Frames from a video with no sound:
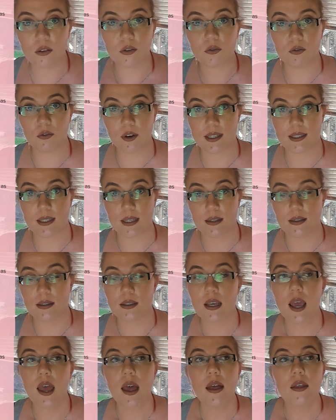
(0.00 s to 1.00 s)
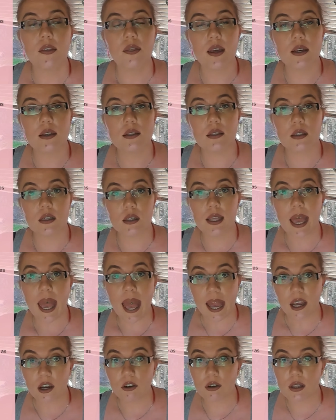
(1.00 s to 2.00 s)
resins. They're still
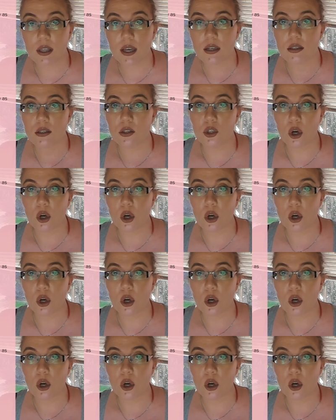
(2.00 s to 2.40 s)
acrylics,